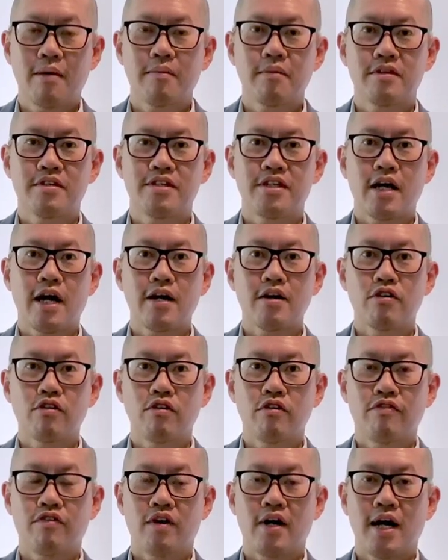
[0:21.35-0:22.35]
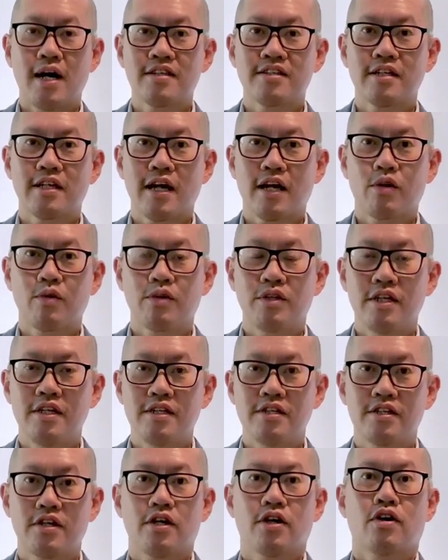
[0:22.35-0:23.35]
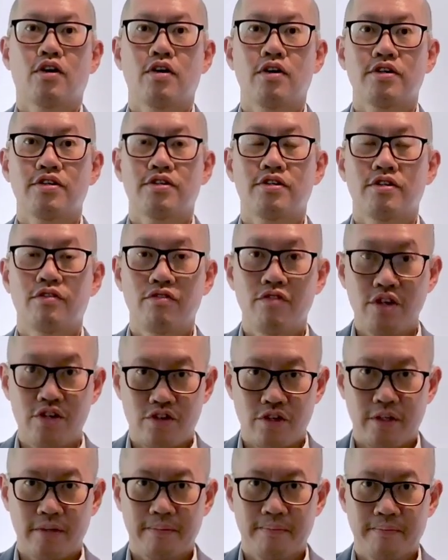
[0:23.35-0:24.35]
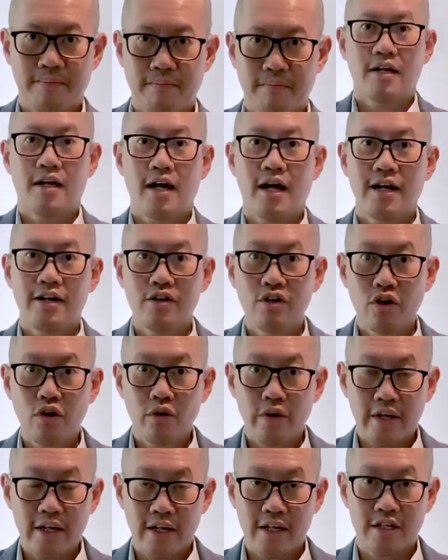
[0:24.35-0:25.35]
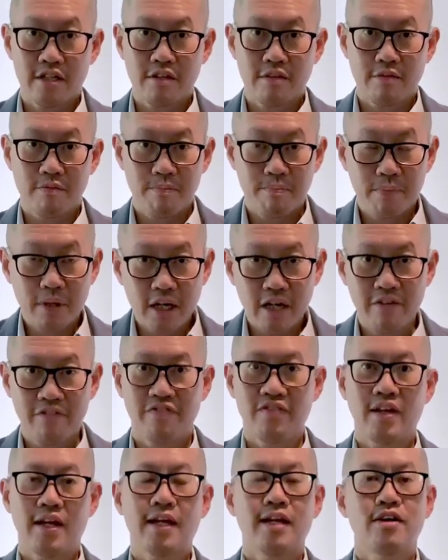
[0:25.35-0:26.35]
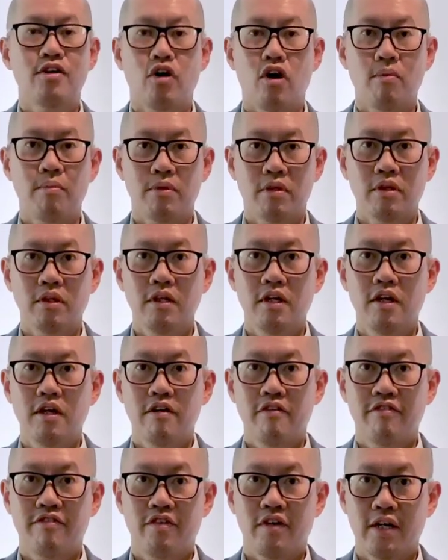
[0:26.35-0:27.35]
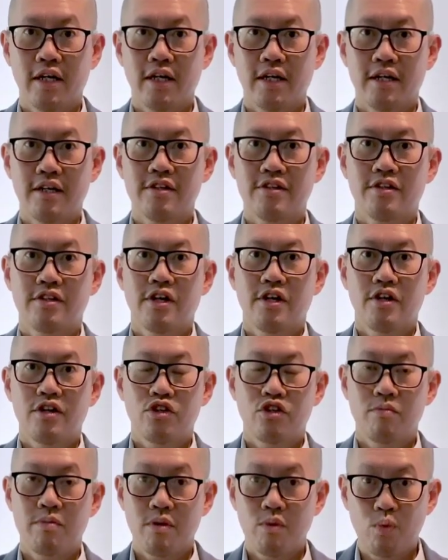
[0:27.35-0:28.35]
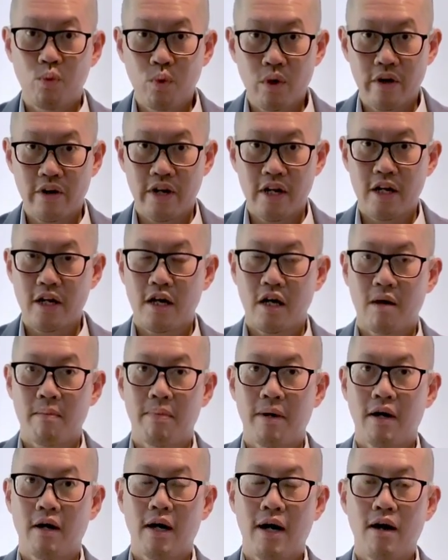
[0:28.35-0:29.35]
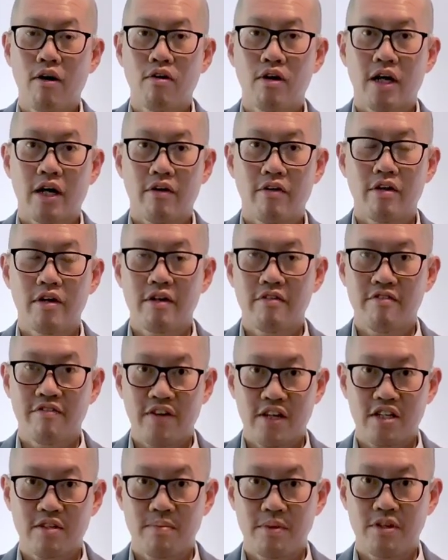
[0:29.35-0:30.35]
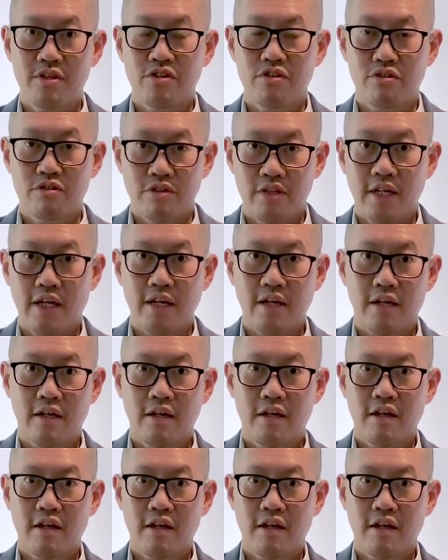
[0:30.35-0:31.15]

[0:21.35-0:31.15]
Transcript: I'm the CIO for ASEAN Equities across the region. I know it is perfectly normal for us to be worried about our current investments today.